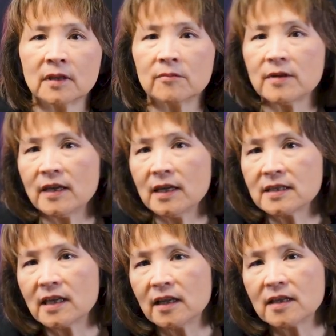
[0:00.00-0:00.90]
With that
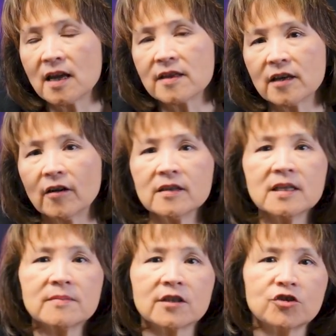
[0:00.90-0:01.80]
said, there are
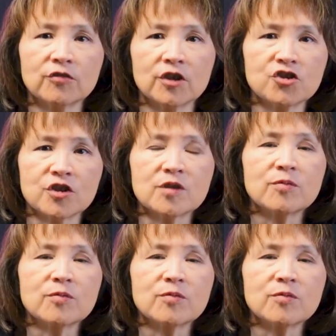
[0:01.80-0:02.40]
some situations